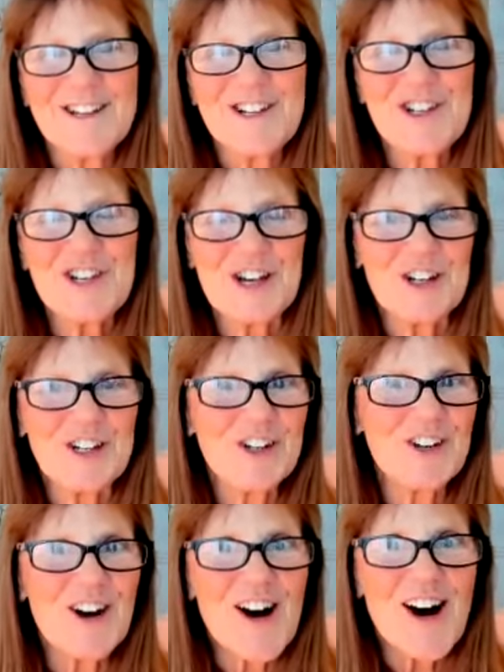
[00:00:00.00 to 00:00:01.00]
Share
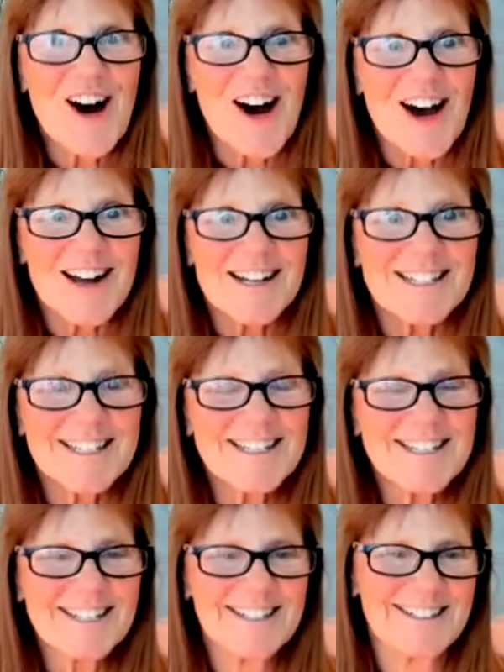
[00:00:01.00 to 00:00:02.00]
your
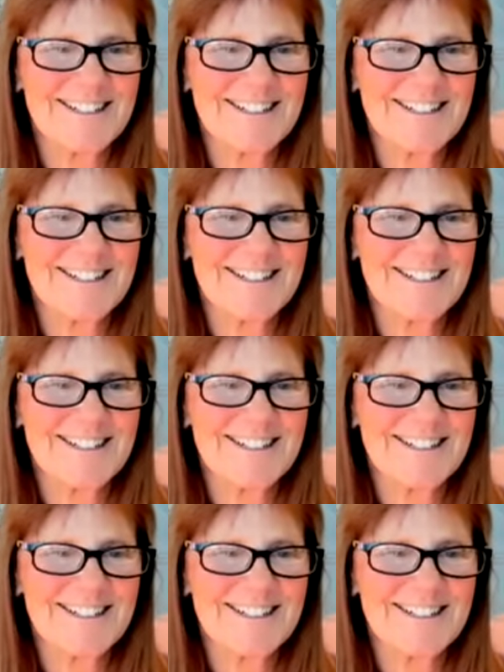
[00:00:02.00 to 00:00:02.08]
ahas.